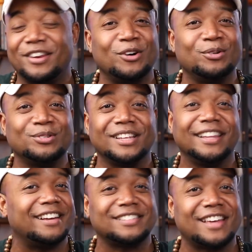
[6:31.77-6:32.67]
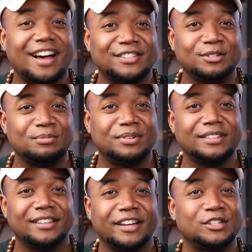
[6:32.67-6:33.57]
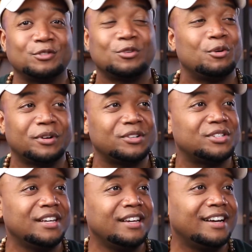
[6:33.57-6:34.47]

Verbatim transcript: knows the latest gossip, the latest rumors.